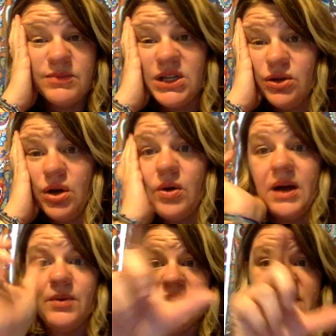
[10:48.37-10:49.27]
No, I want
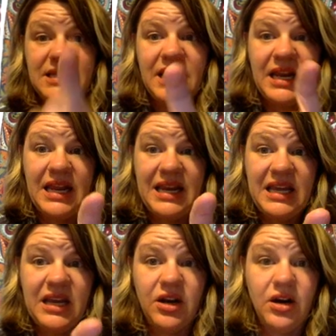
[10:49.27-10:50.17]
to see it in
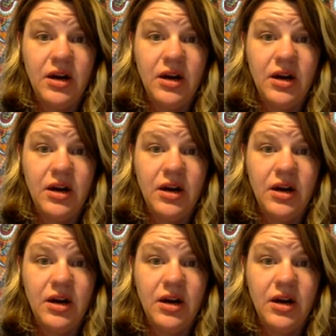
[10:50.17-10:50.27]
here.